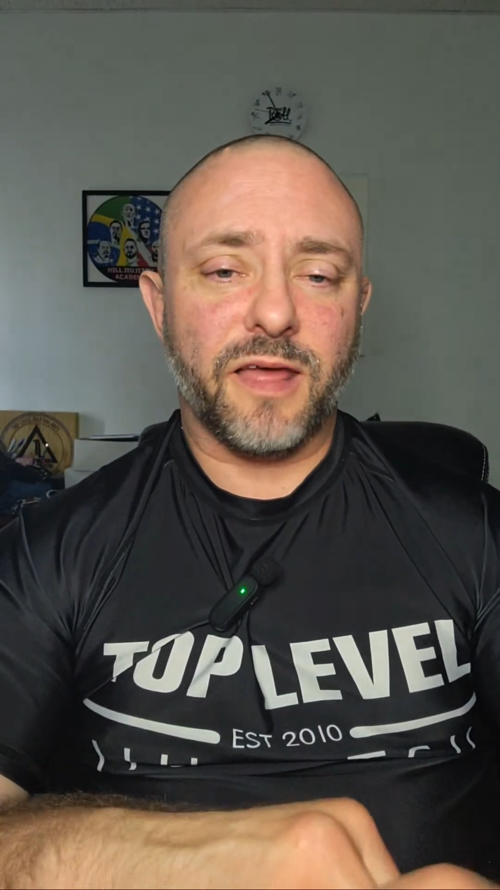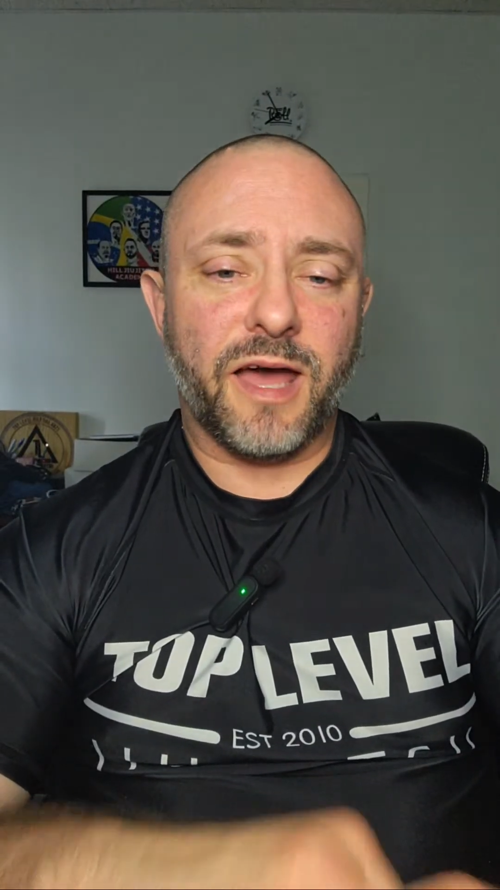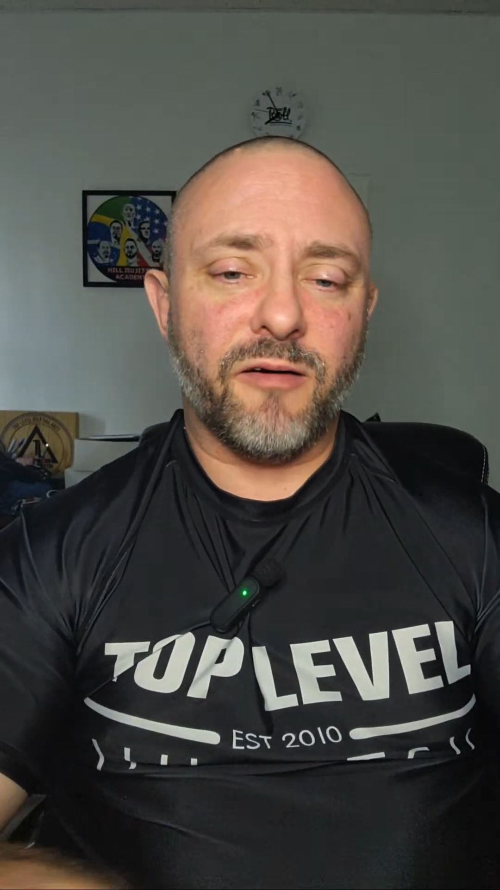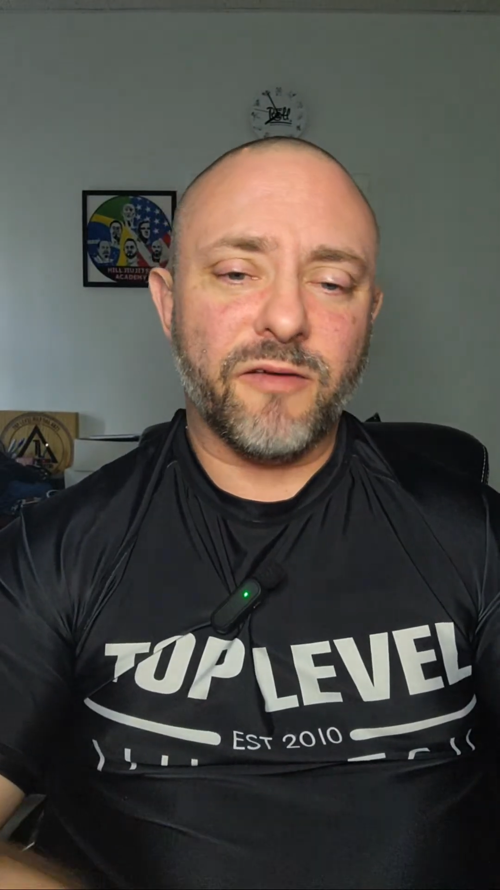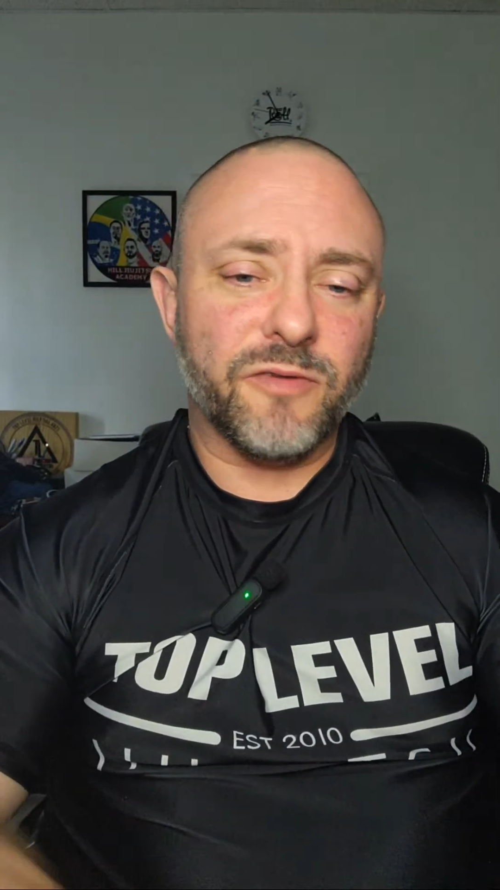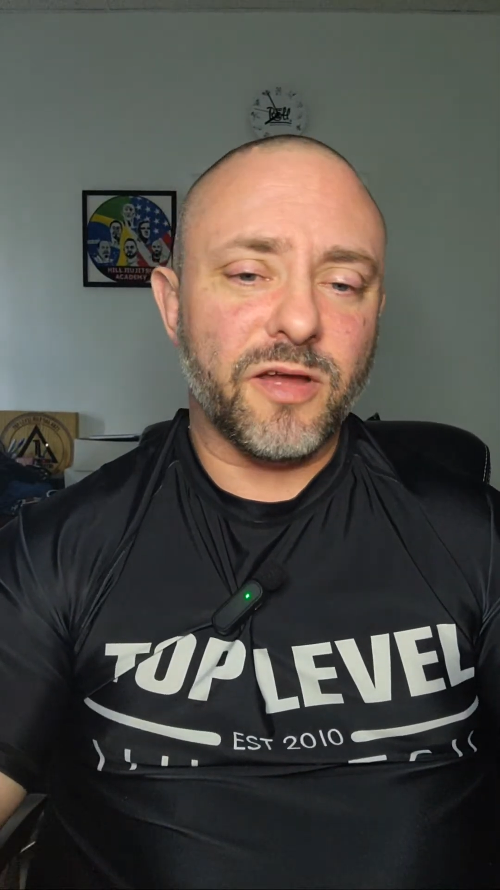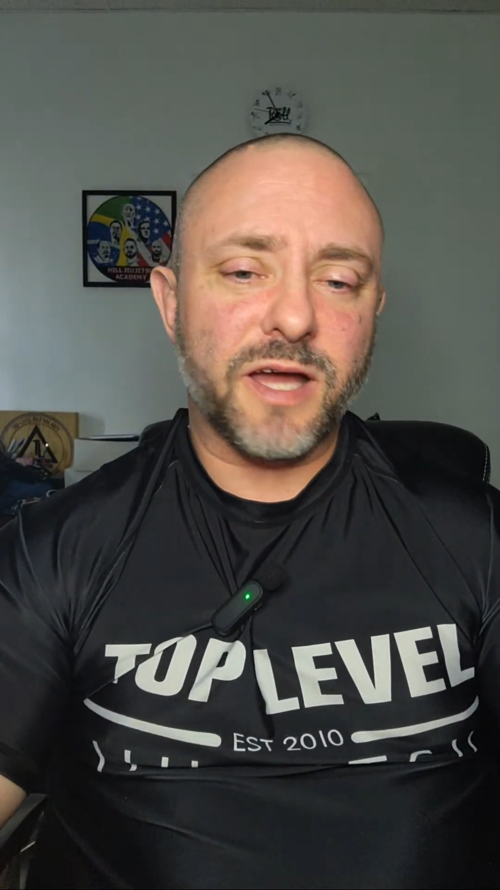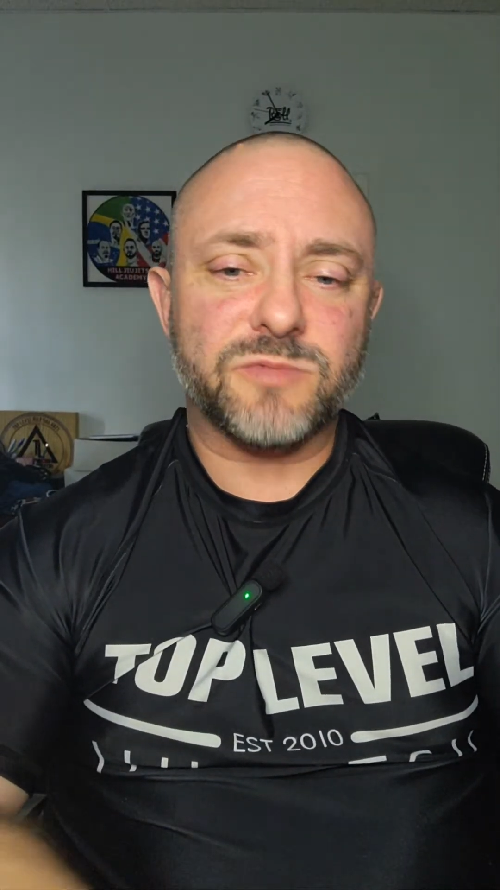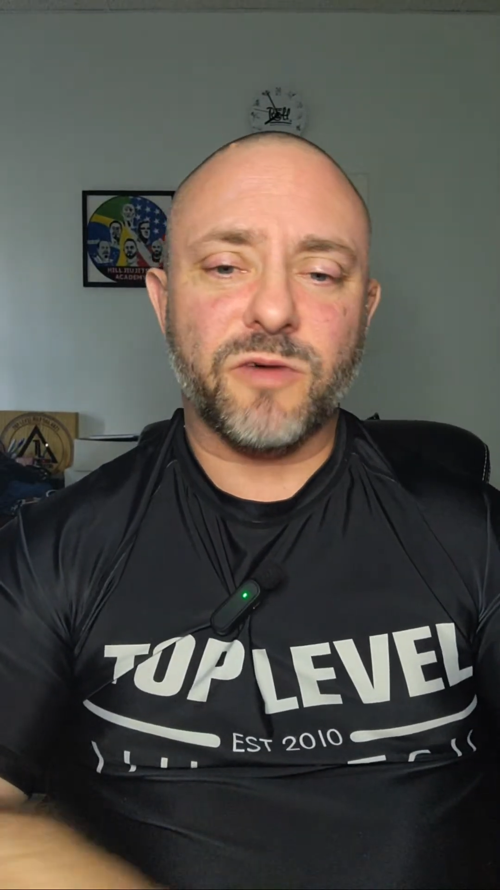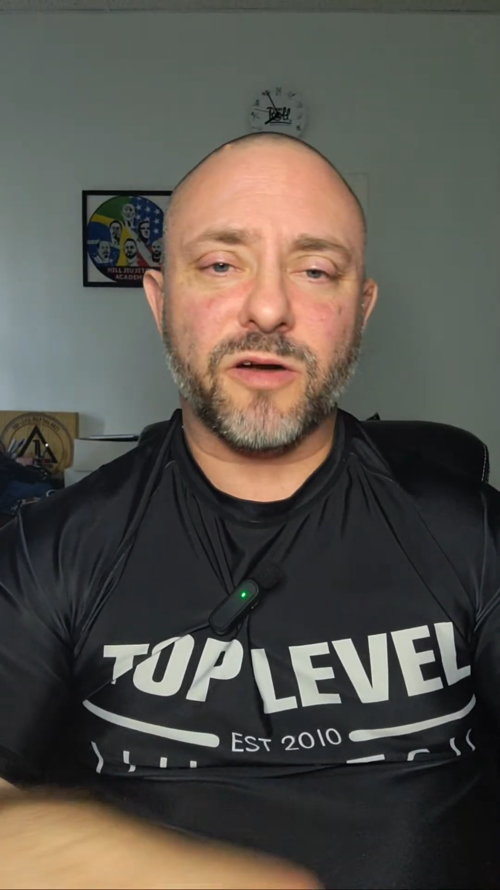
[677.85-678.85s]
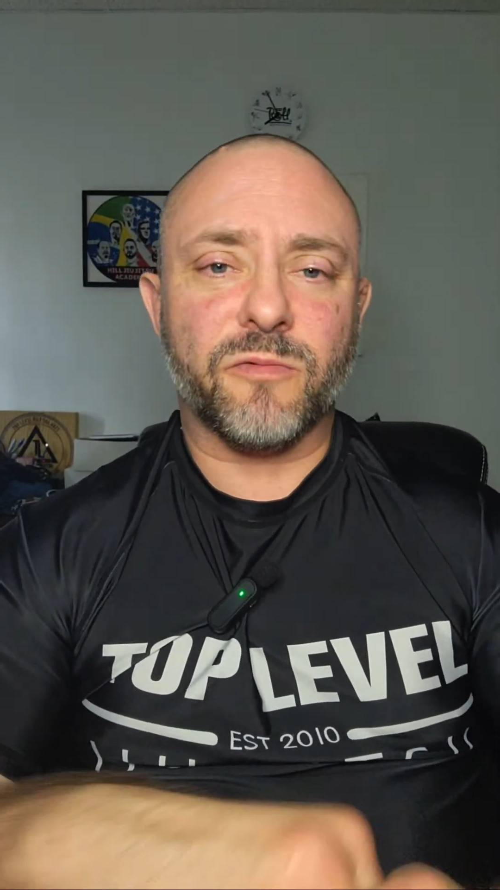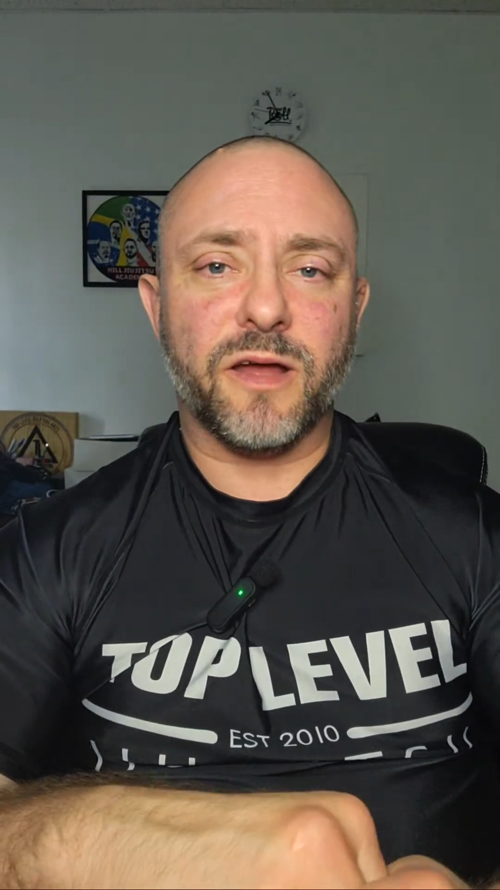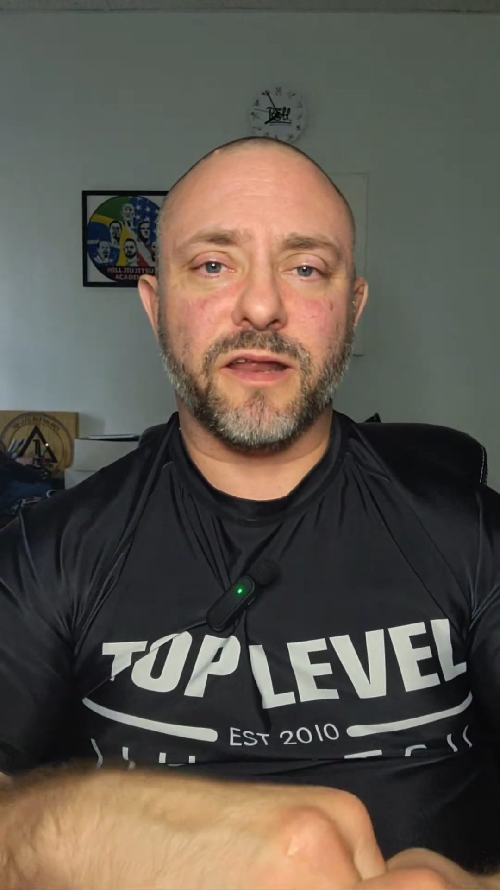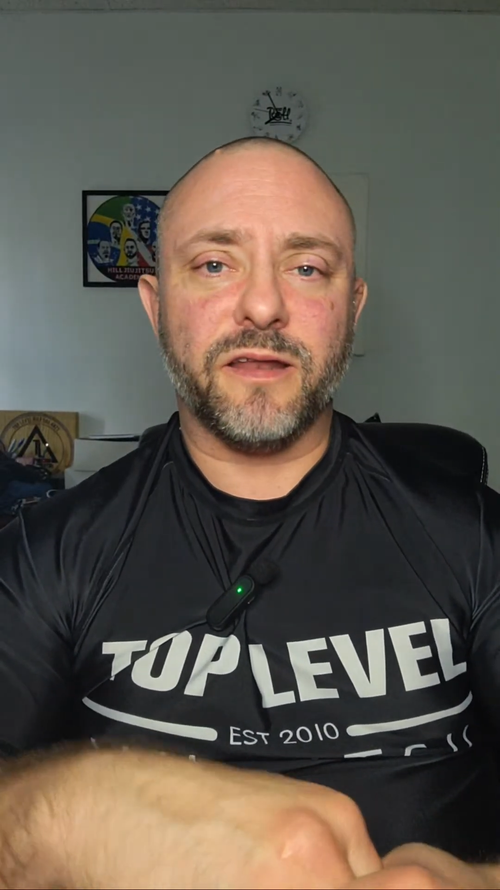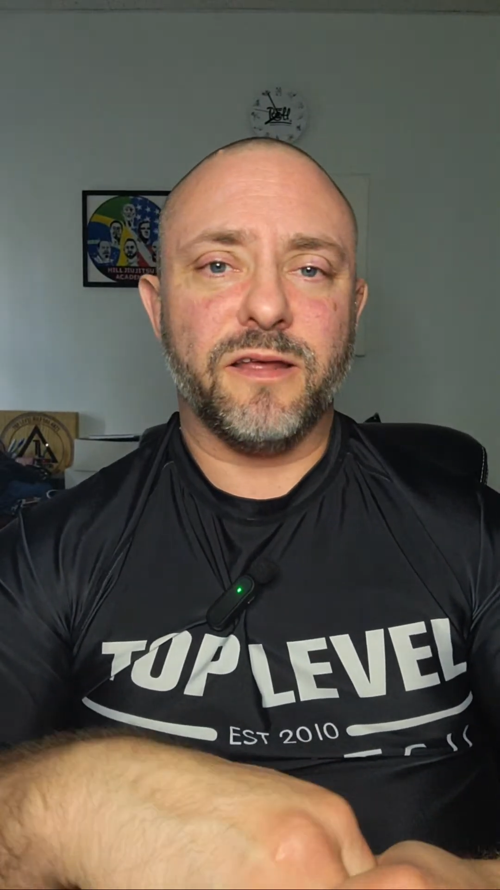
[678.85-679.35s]
however you guys want to
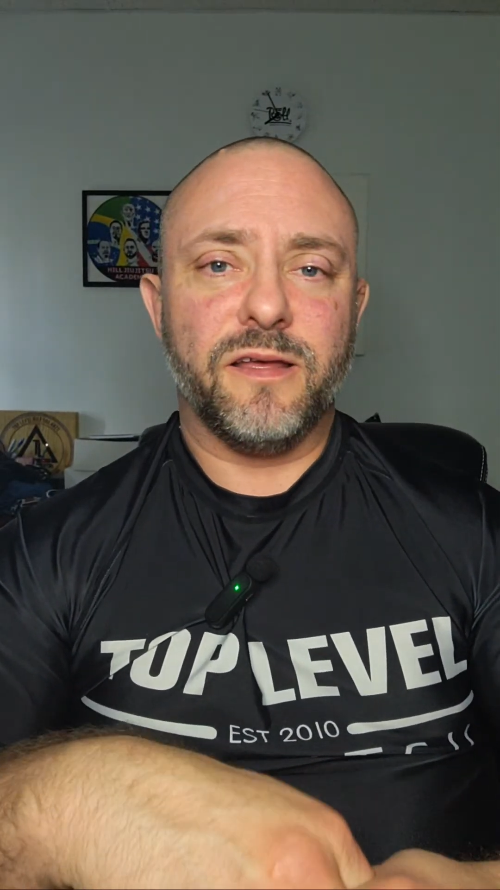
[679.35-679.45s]
run it,